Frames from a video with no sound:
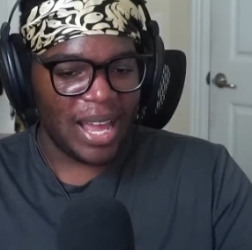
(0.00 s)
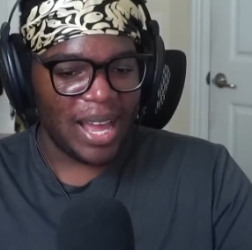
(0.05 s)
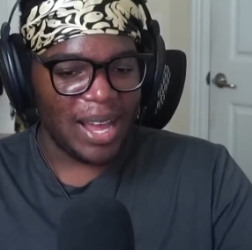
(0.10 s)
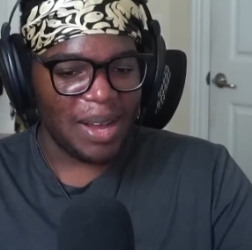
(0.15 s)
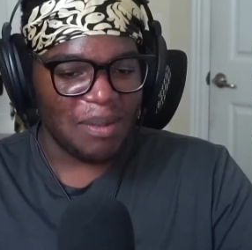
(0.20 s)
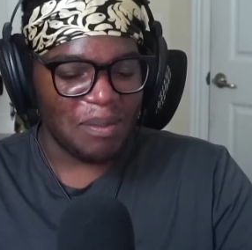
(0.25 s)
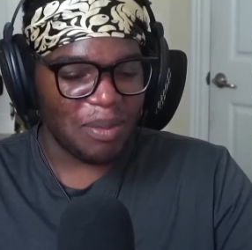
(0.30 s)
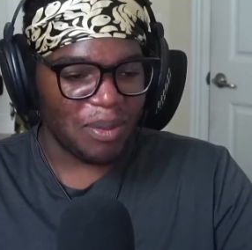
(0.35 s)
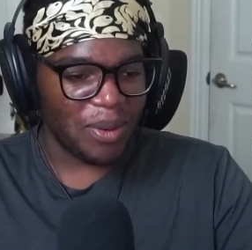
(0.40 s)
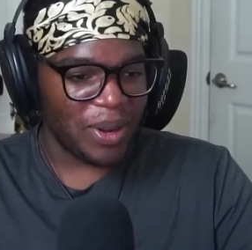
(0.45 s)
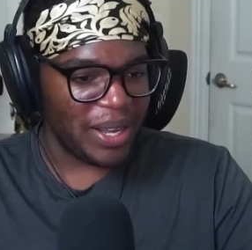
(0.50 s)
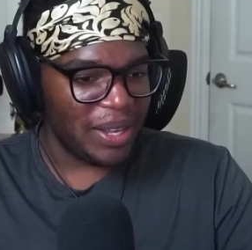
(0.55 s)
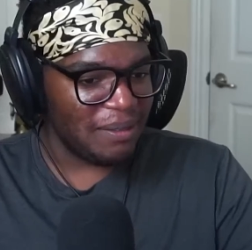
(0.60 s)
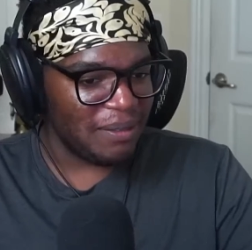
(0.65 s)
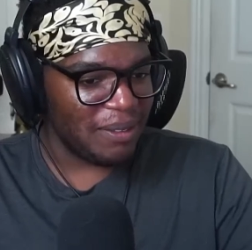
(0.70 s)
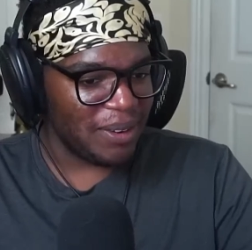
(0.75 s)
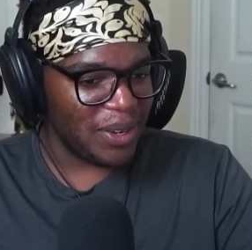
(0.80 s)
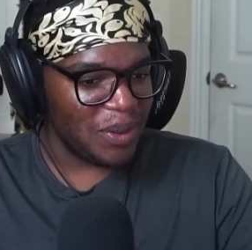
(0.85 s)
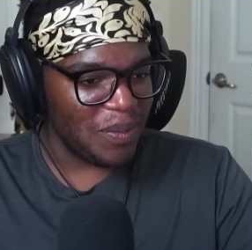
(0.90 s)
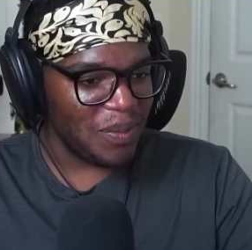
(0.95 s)
I'm praying
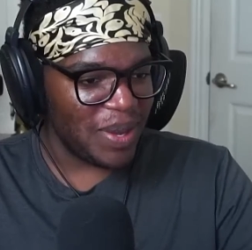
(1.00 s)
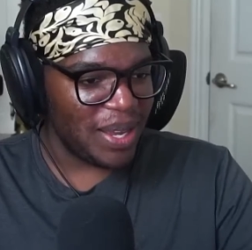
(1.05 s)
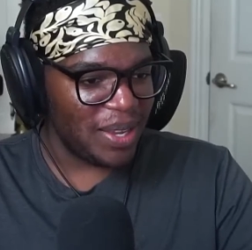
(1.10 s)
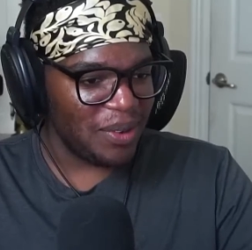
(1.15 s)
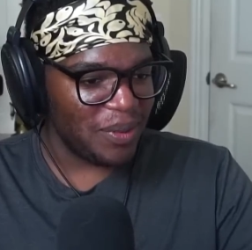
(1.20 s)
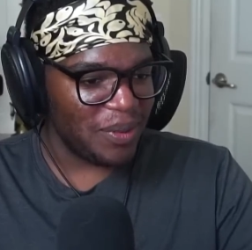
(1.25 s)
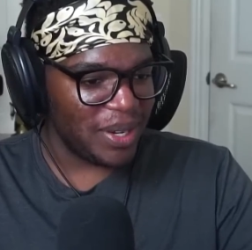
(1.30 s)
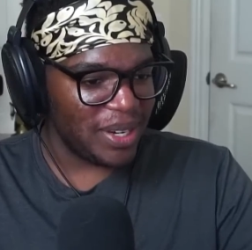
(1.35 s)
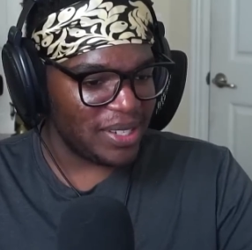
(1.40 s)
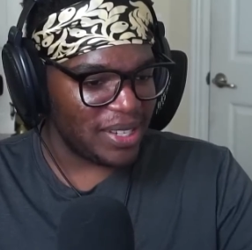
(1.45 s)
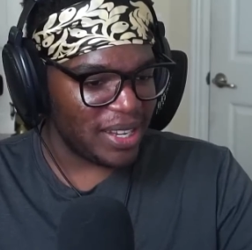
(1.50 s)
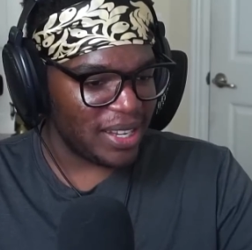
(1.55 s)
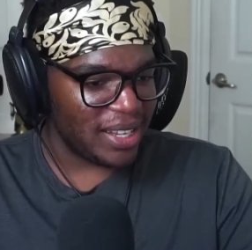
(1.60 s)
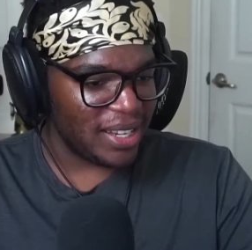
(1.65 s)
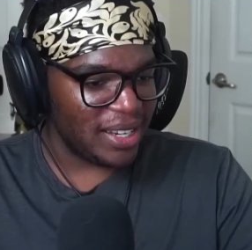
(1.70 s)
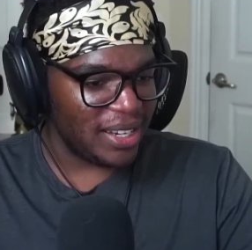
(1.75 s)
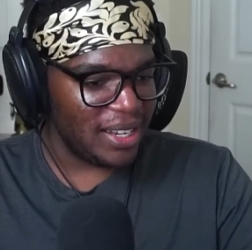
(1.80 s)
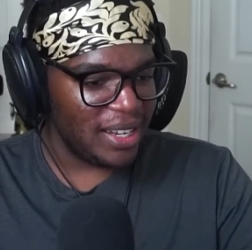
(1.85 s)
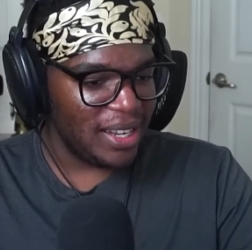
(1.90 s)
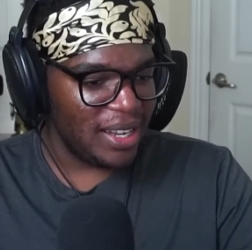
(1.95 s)
for you, man. Wait a
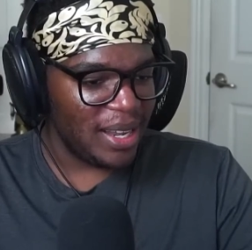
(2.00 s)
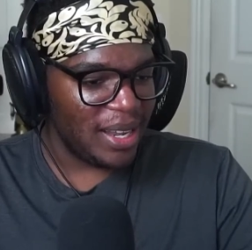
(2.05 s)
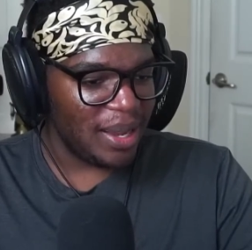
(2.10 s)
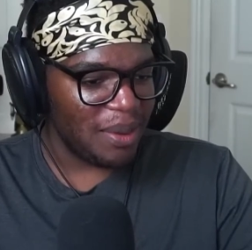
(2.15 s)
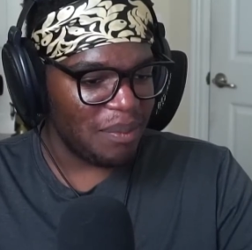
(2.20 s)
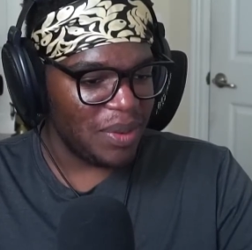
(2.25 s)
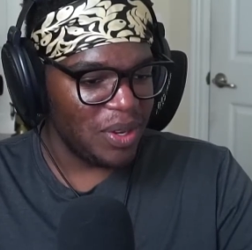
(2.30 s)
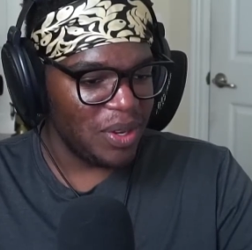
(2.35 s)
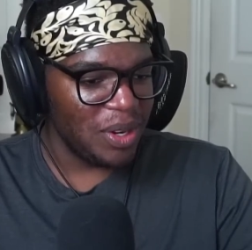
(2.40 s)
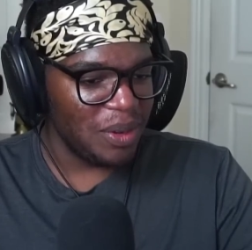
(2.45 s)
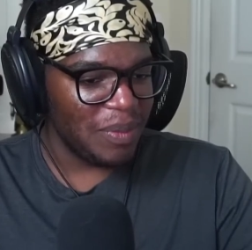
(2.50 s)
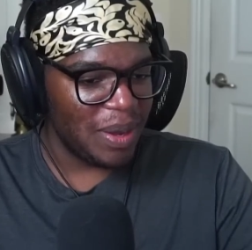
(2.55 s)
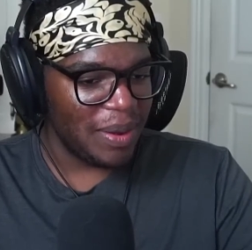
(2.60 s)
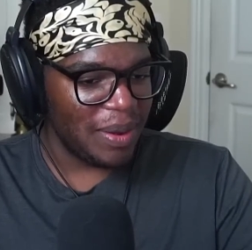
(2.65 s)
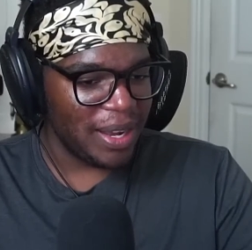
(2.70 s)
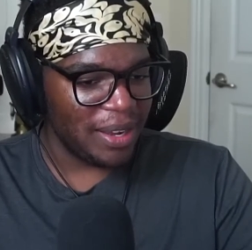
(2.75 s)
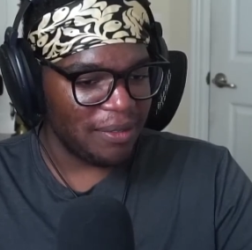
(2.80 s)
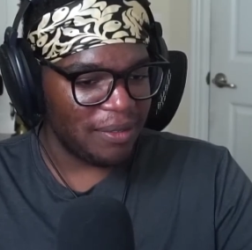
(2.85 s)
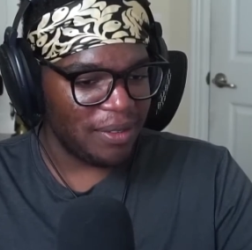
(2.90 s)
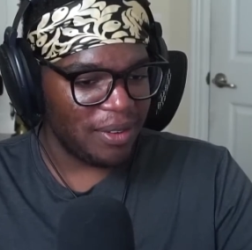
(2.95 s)
second. I'm muting my
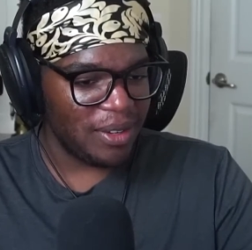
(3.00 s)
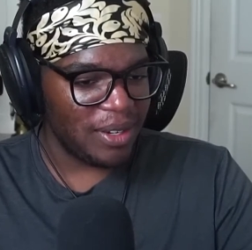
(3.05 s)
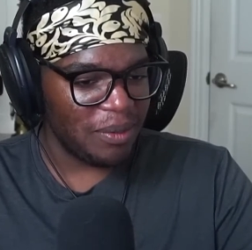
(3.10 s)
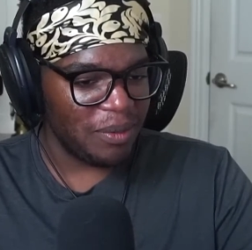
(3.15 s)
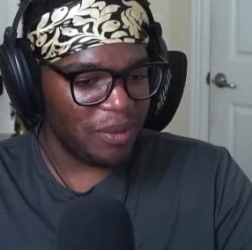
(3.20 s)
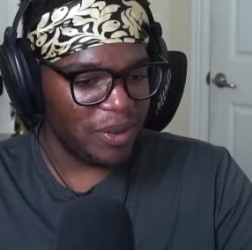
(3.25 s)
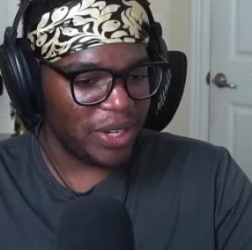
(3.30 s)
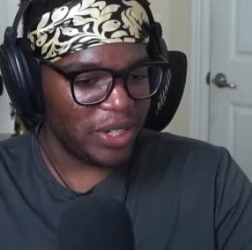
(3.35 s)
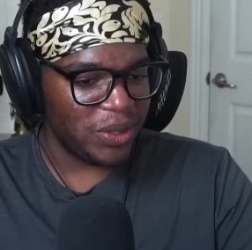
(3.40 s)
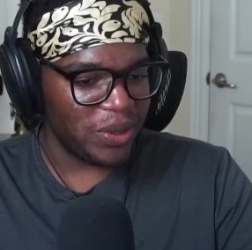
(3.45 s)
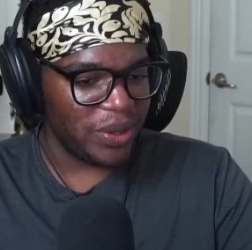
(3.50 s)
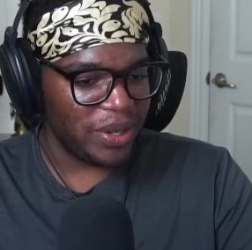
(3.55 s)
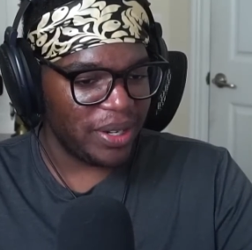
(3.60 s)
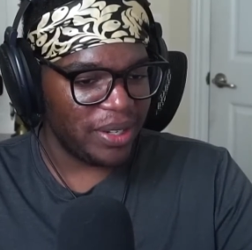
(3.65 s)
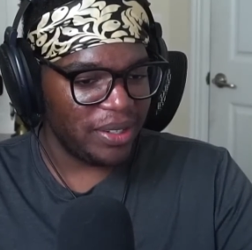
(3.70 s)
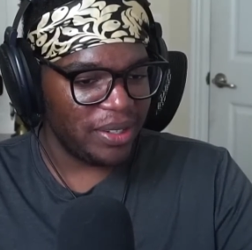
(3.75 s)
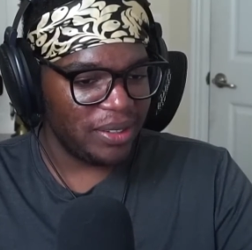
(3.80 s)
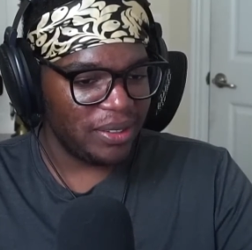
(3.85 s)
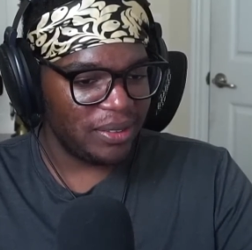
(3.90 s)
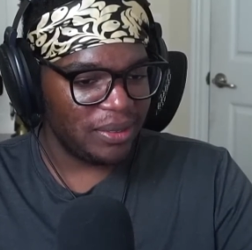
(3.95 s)
microphone. I'm rejoining.